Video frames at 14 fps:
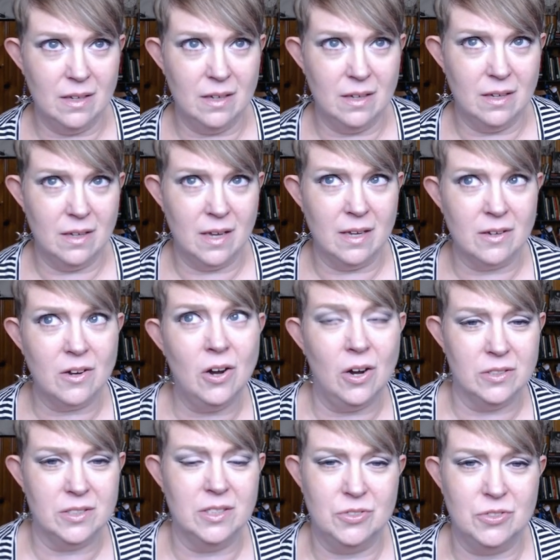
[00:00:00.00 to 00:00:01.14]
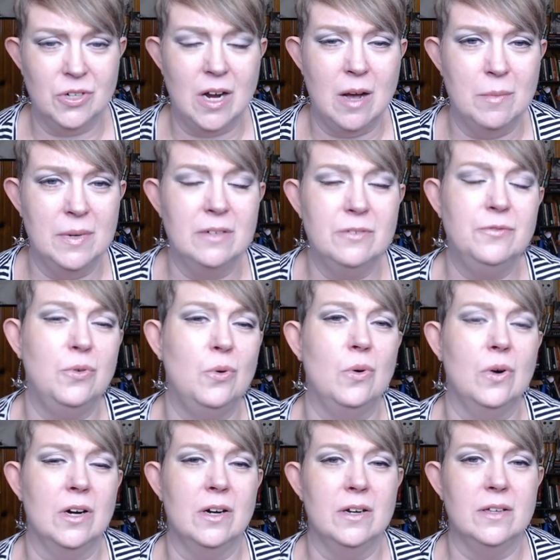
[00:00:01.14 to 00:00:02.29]
and causes trauma for
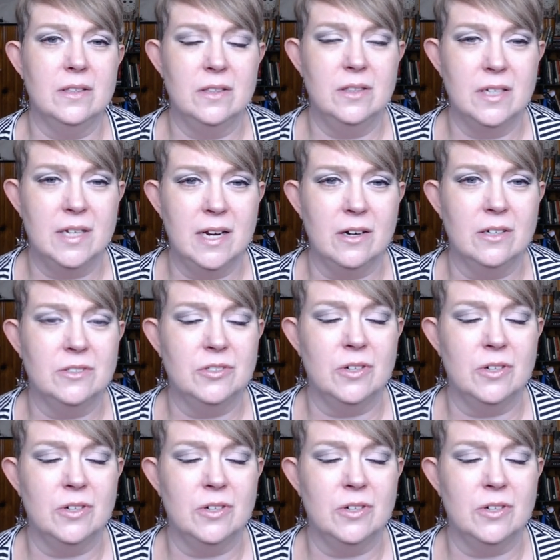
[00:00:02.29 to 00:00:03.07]
the character,